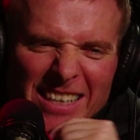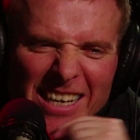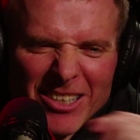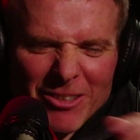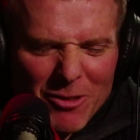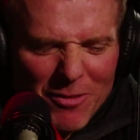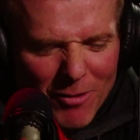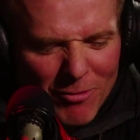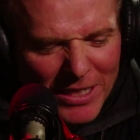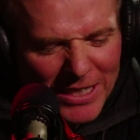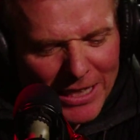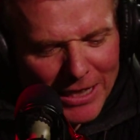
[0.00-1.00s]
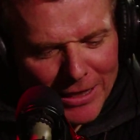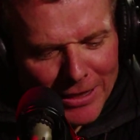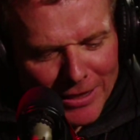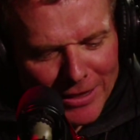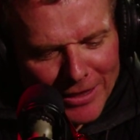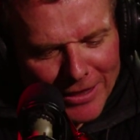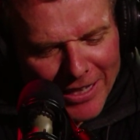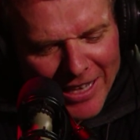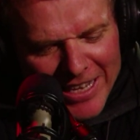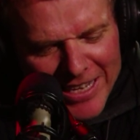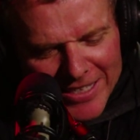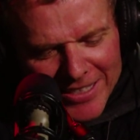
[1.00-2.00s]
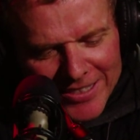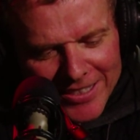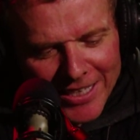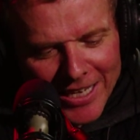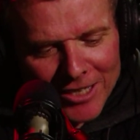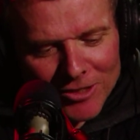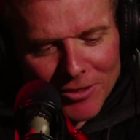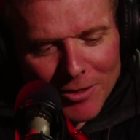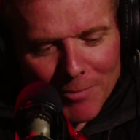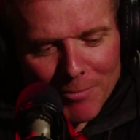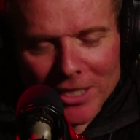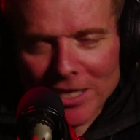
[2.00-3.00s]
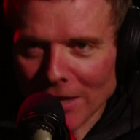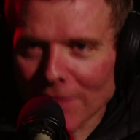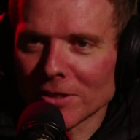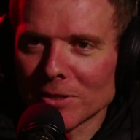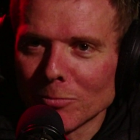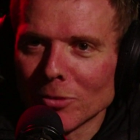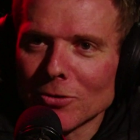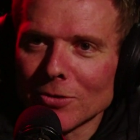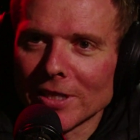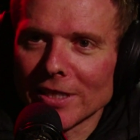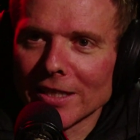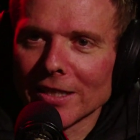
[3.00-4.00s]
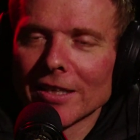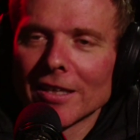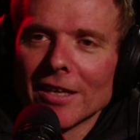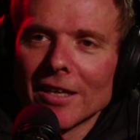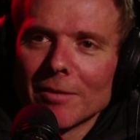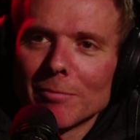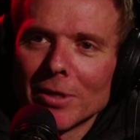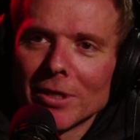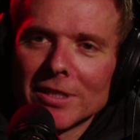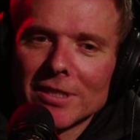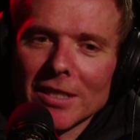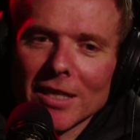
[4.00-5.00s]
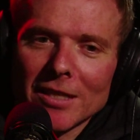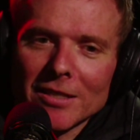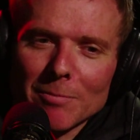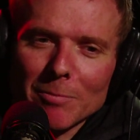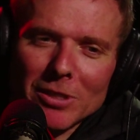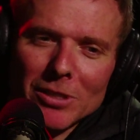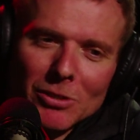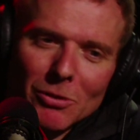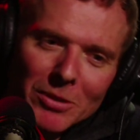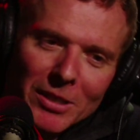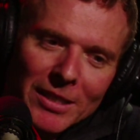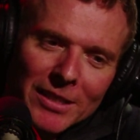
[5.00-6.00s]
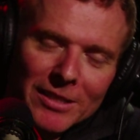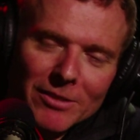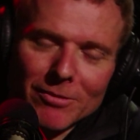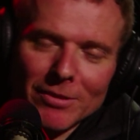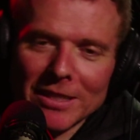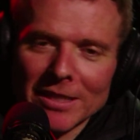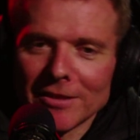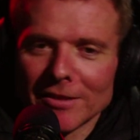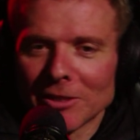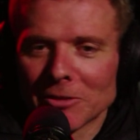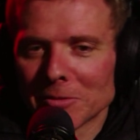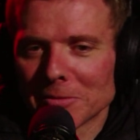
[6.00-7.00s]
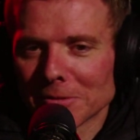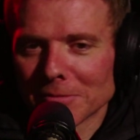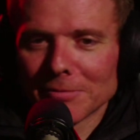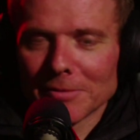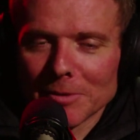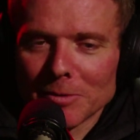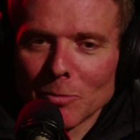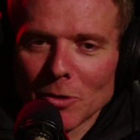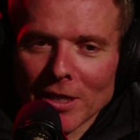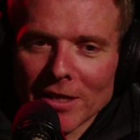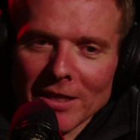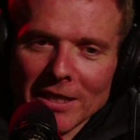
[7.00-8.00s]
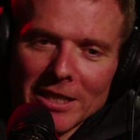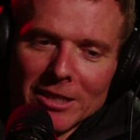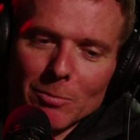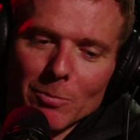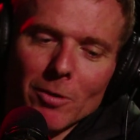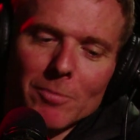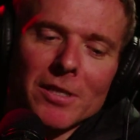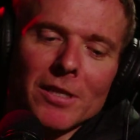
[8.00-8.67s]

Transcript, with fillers: I don't know if I really like Sinatra that much. I love his music, but as a persona, I didn't really, you know, it's it more like the later pop